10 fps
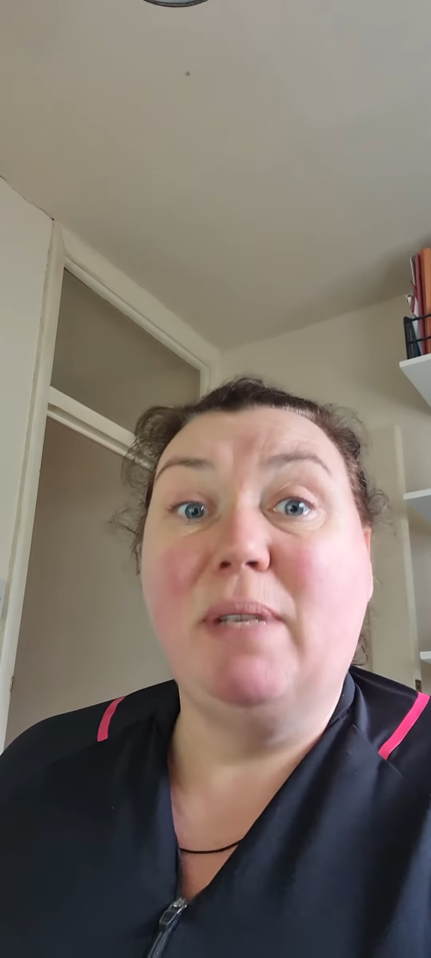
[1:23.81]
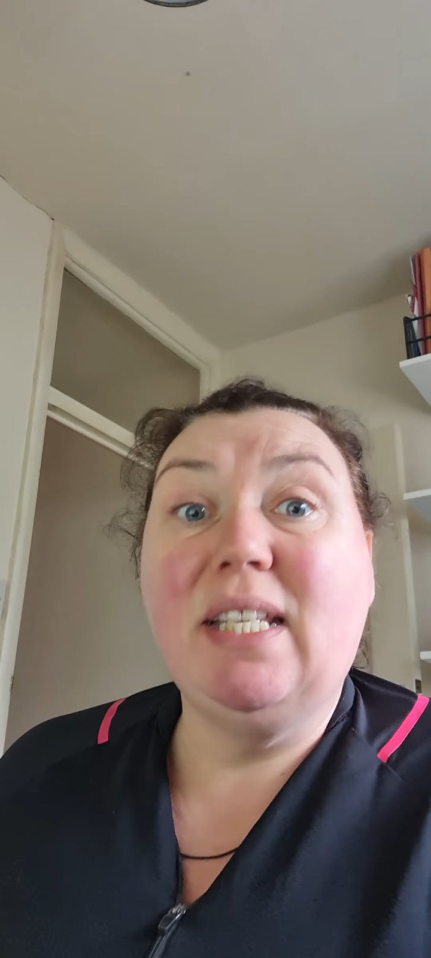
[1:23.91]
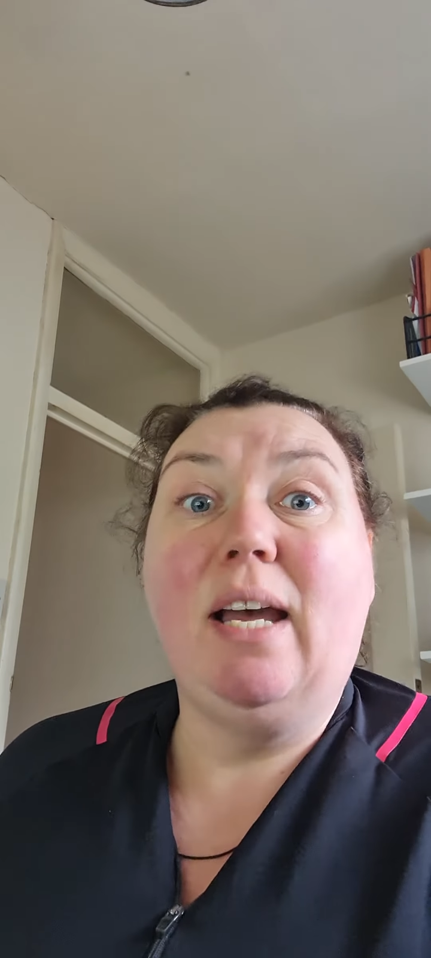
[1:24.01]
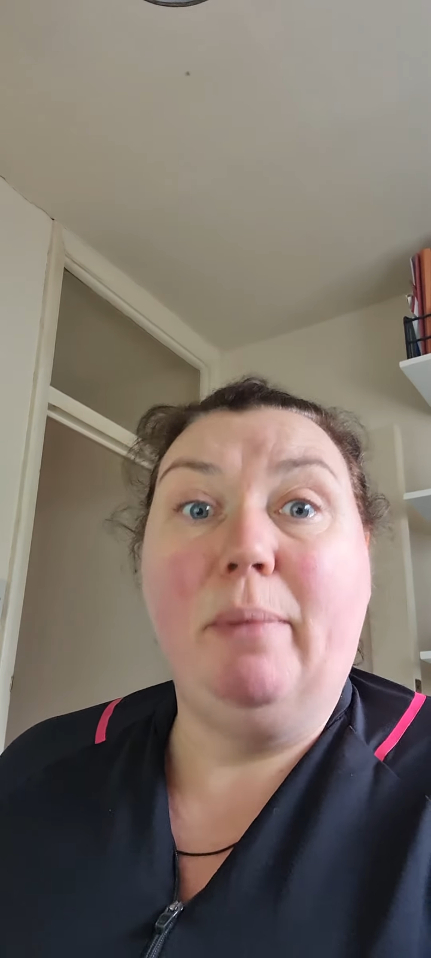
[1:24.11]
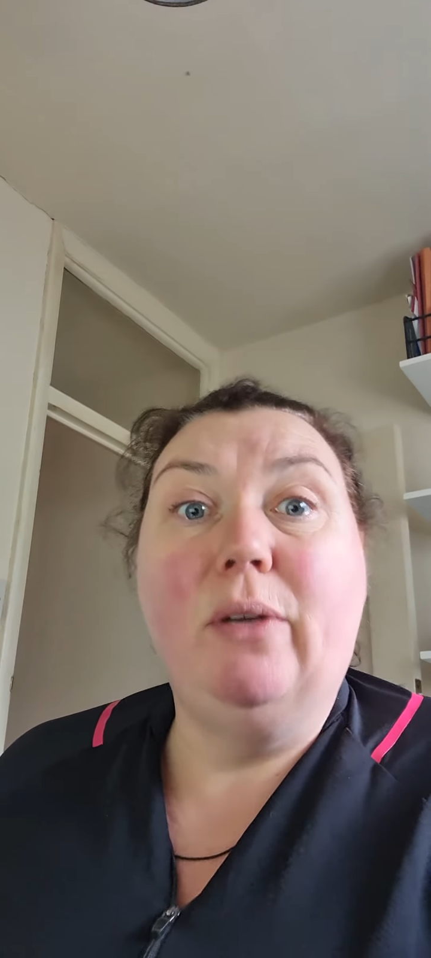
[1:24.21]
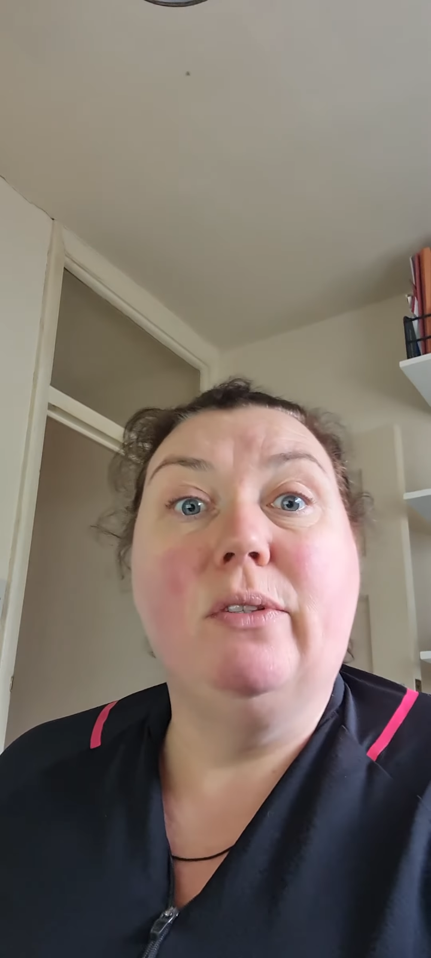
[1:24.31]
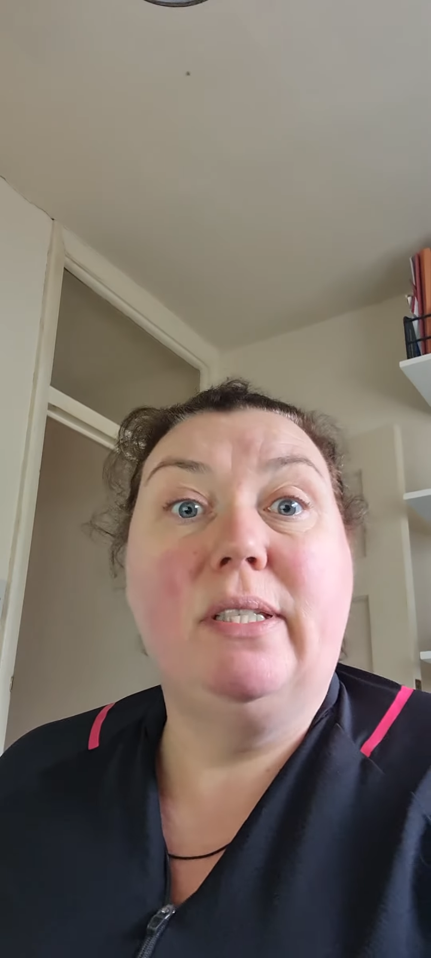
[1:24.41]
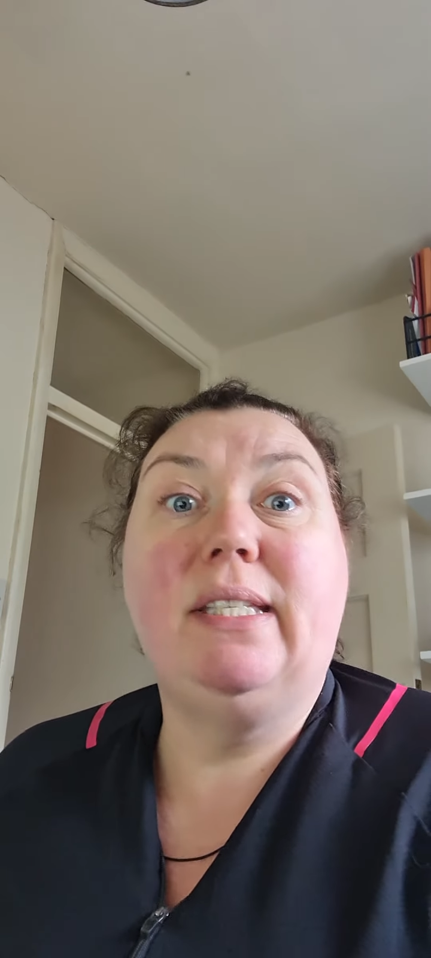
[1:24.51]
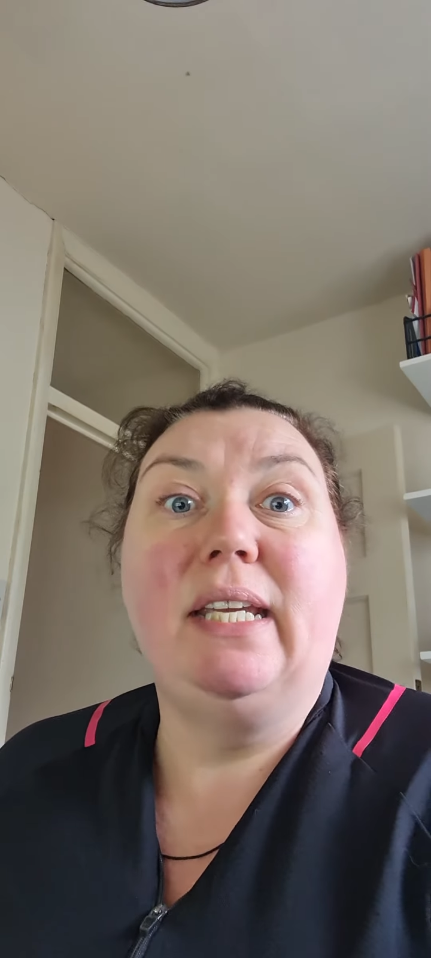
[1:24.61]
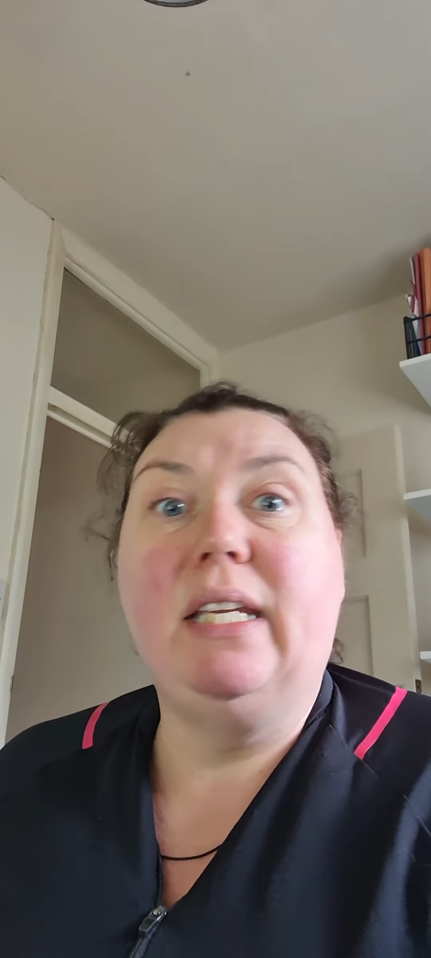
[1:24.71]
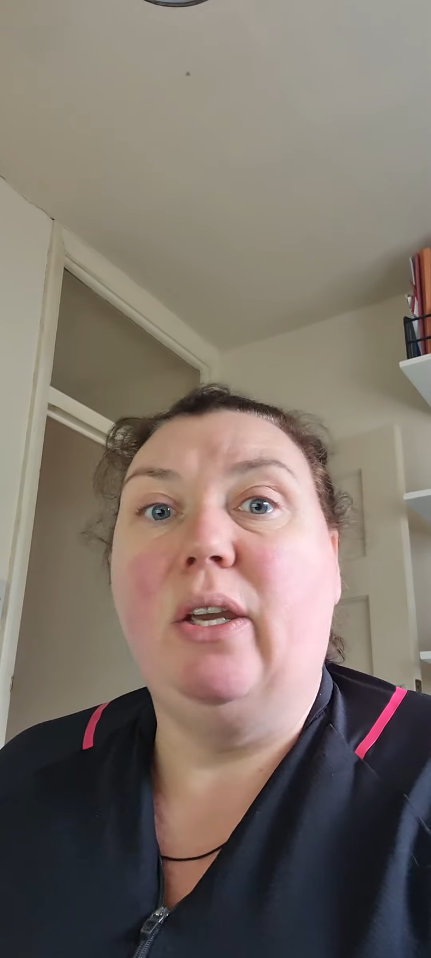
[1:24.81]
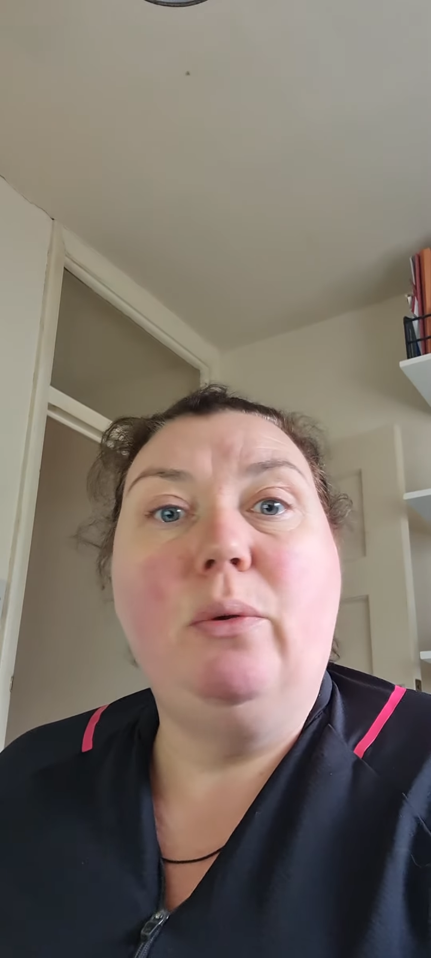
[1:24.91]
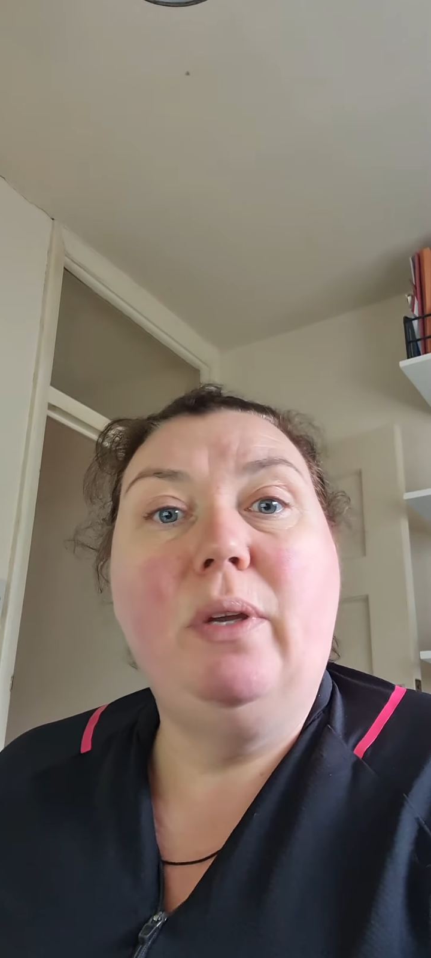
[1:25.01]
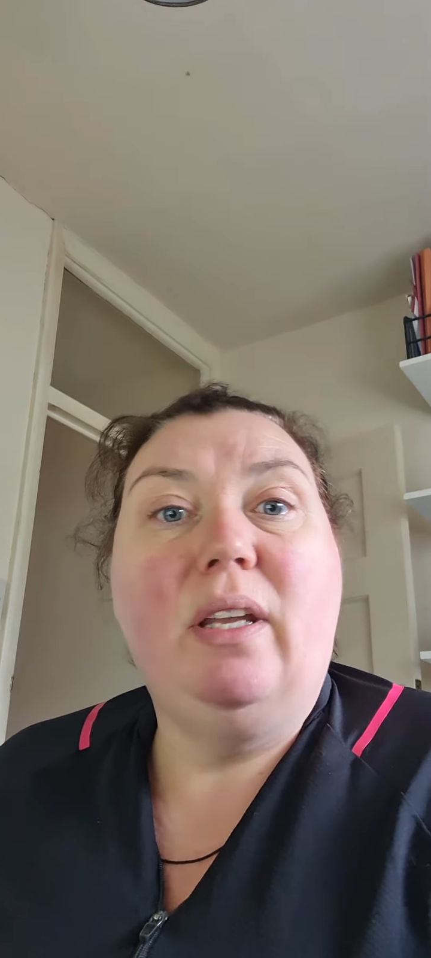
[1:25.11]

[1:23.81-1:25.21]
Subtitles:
me to come along to see you,